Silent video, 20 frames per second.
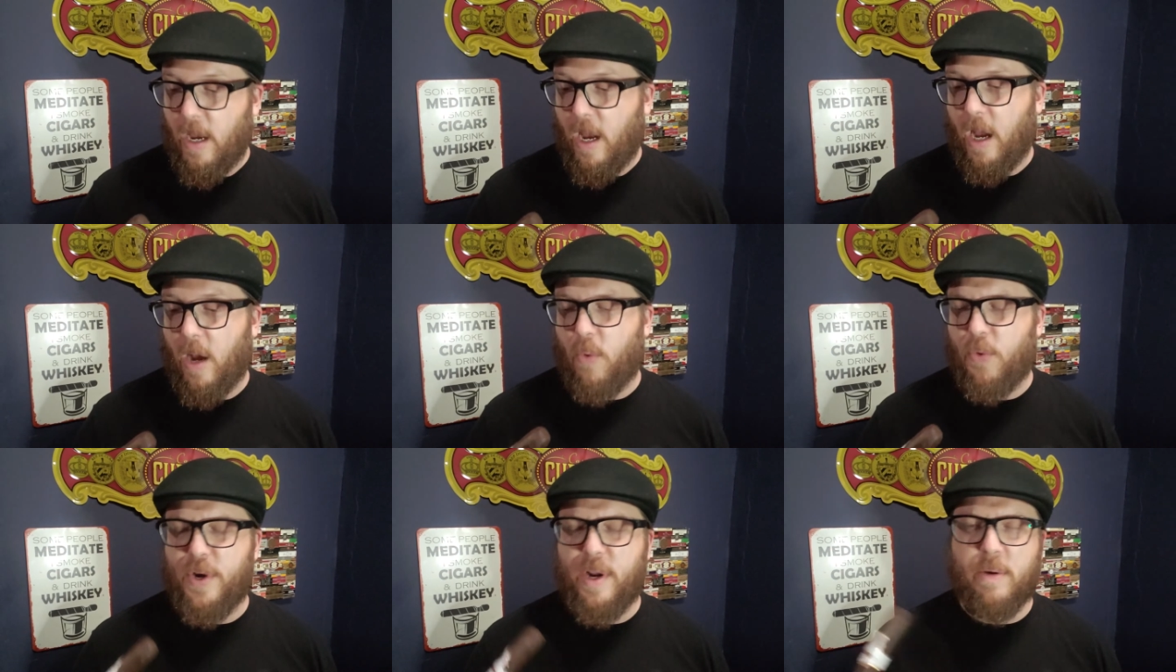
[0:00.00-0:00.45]

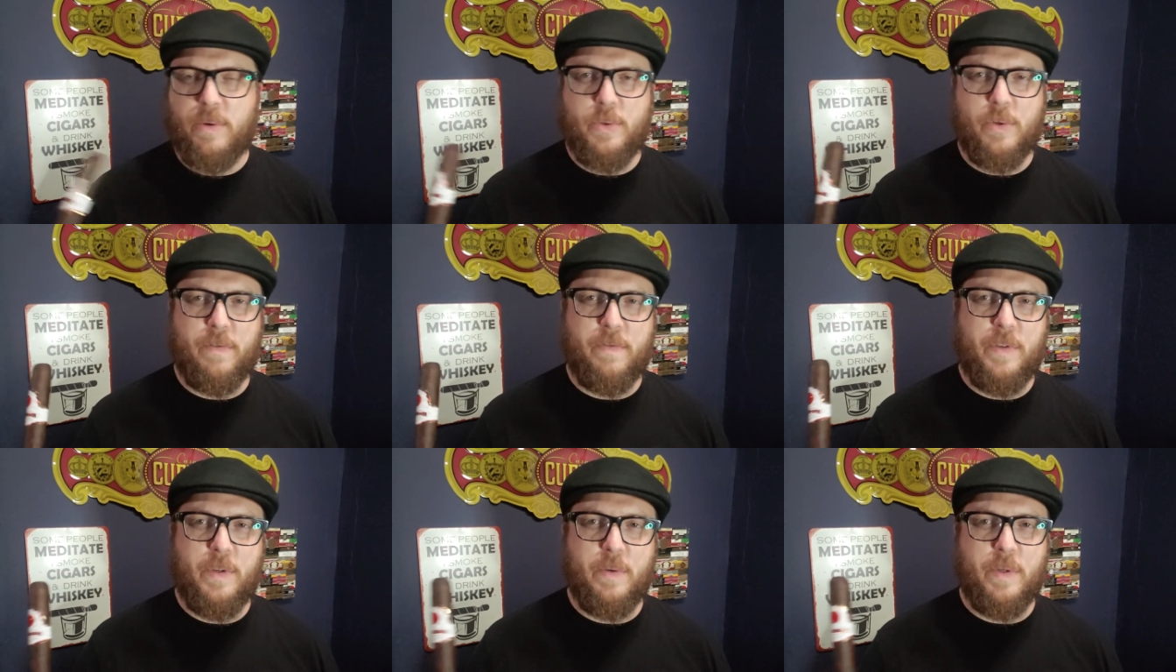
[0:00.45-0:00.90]
when I was
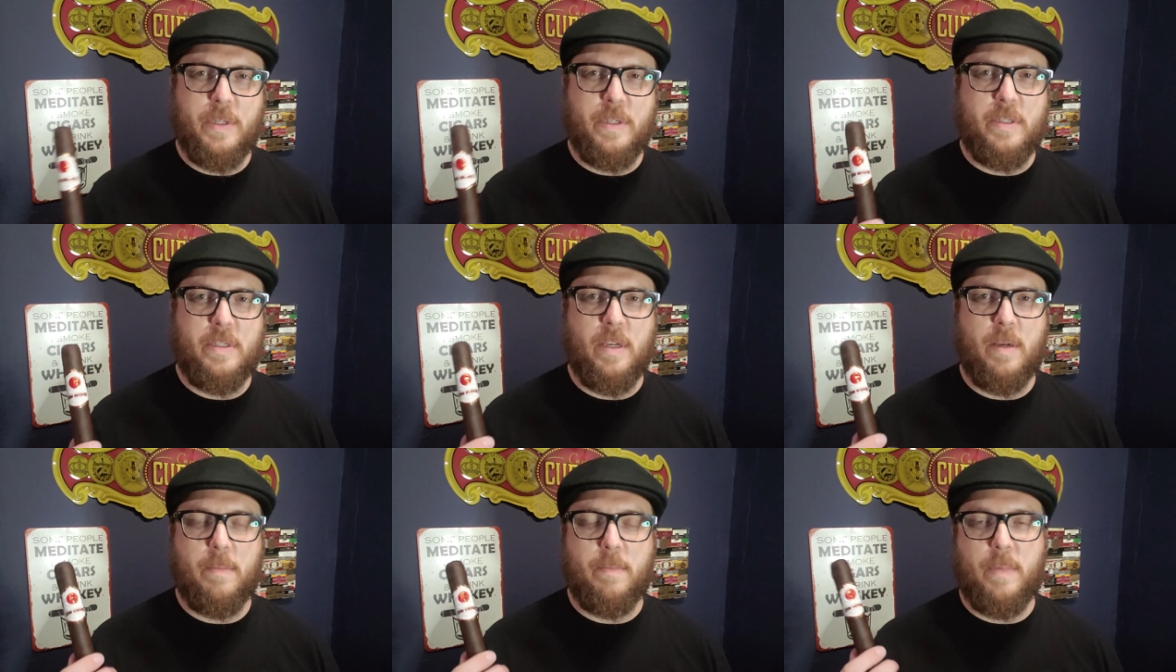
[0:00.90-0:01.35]
reviewing
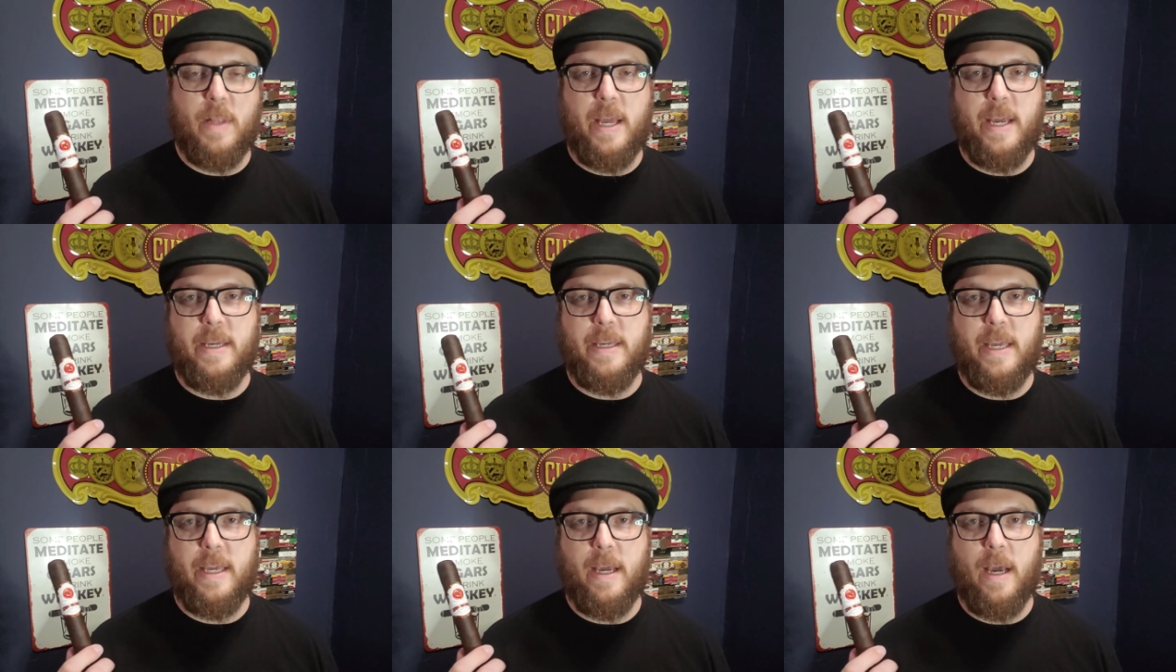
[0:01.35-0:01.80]
some
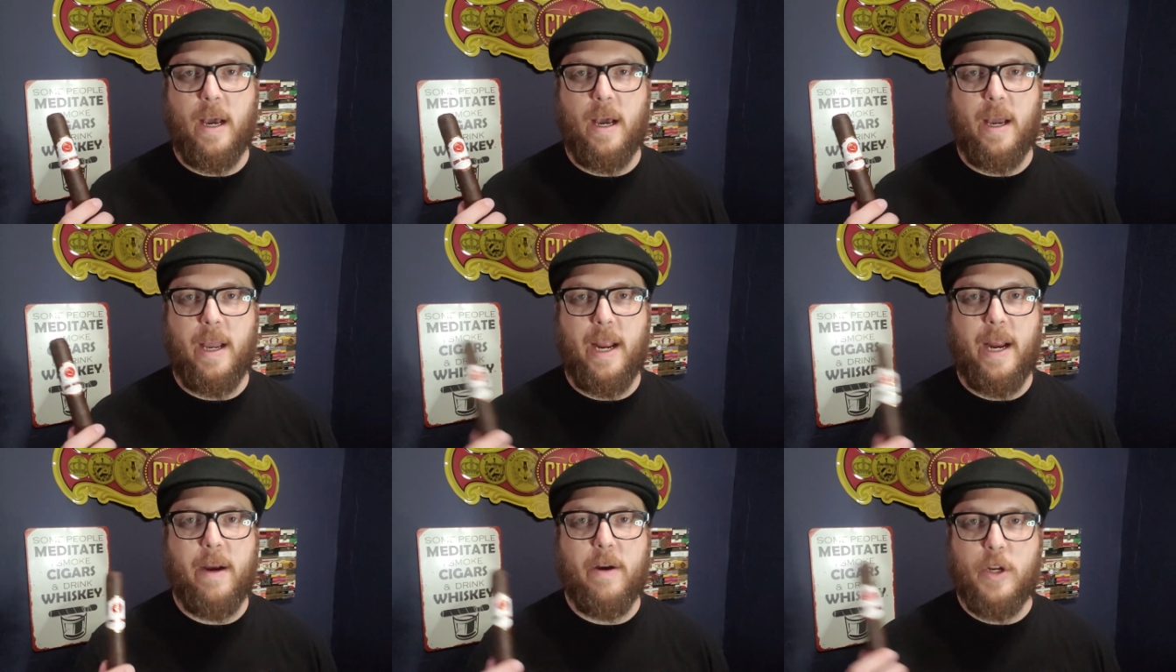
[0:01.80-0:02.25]
like
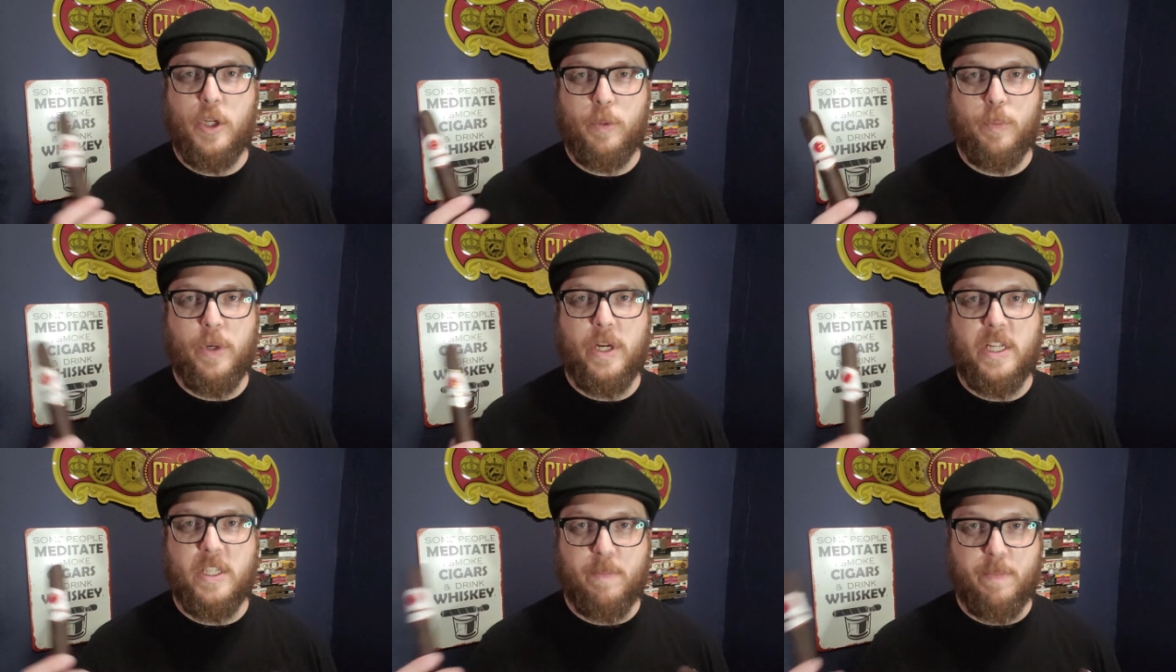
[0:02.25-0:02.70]

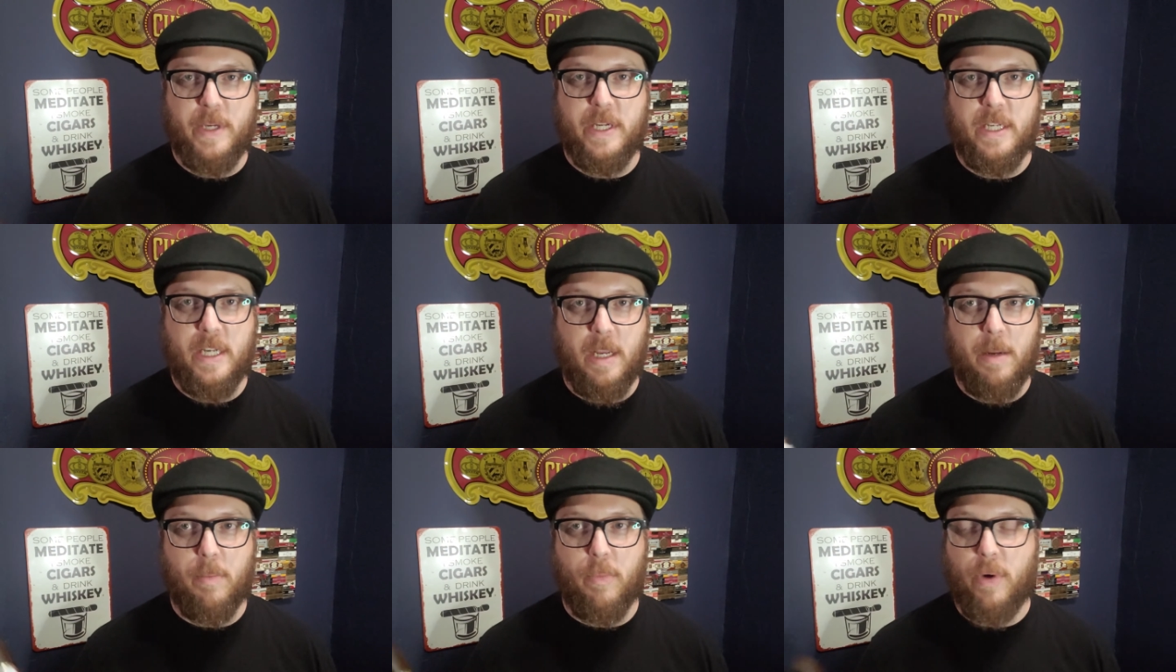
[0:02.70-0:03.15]
heritage brands,
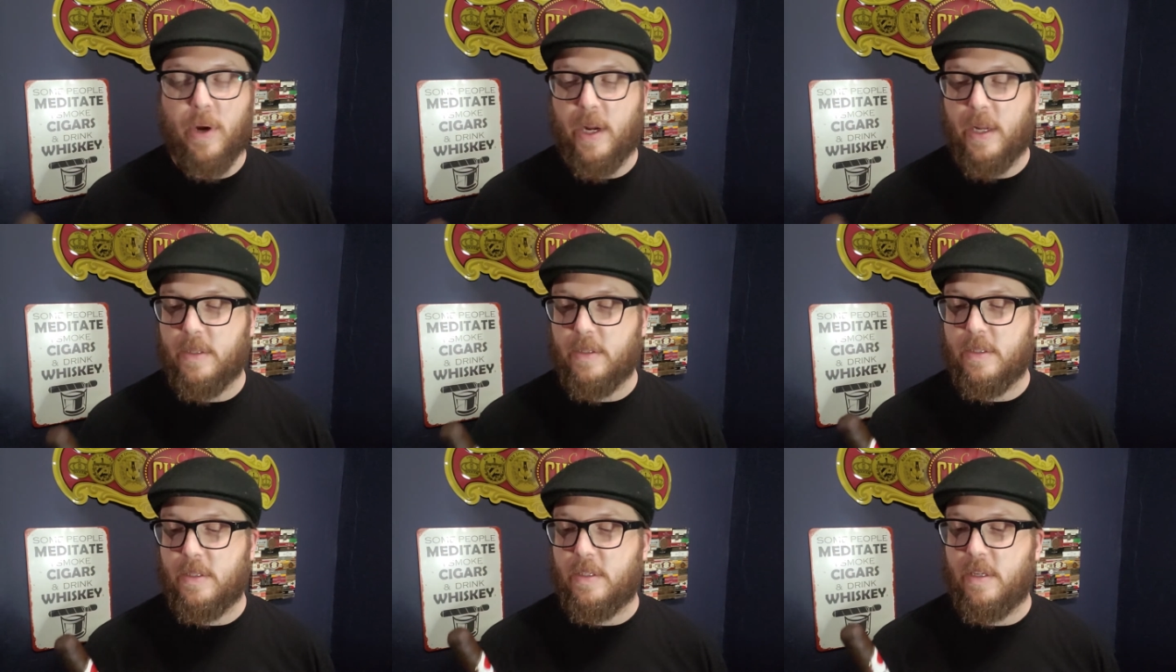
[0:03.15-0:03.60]
big name
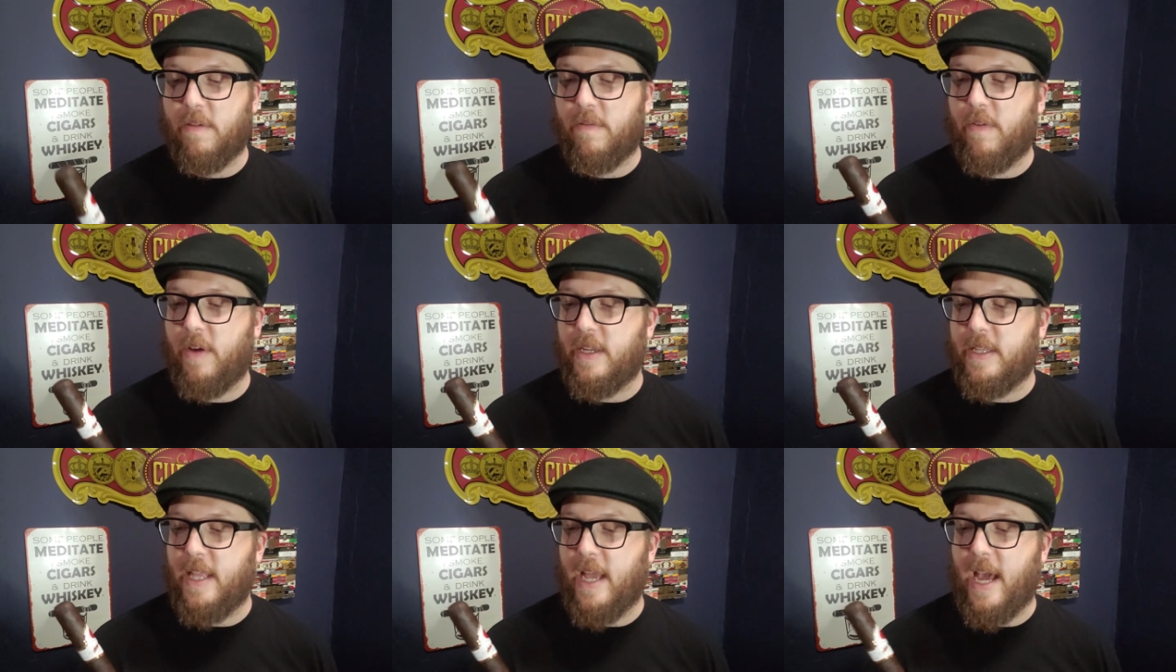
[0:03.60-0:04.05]
brands, and
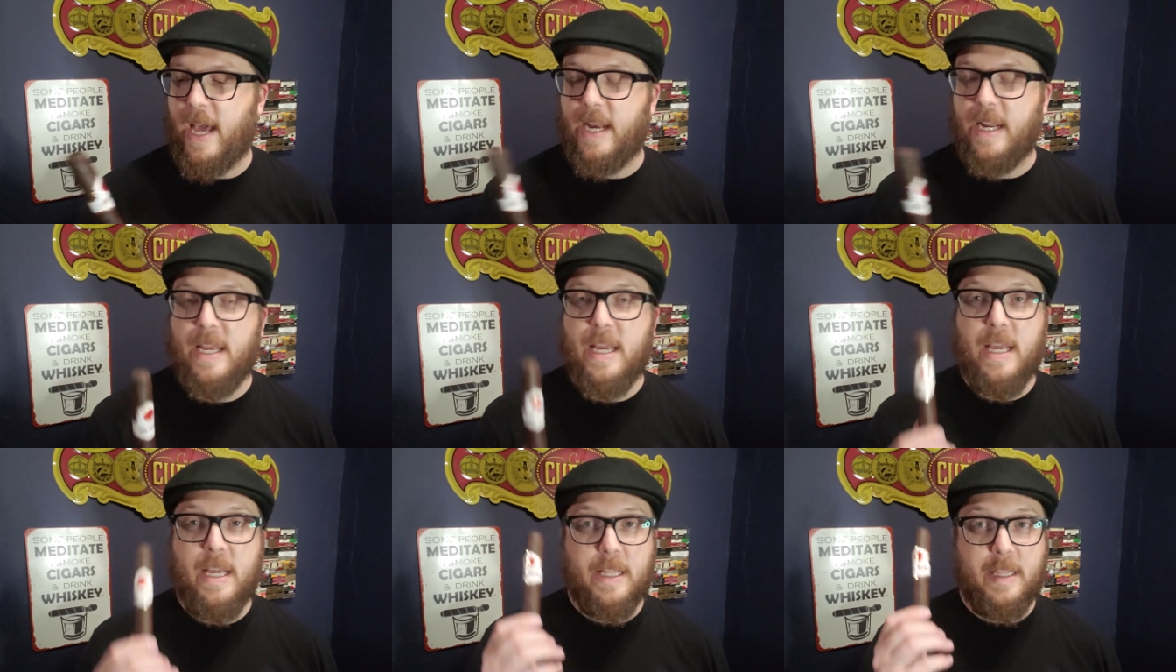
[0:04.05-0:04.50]
stuff like that.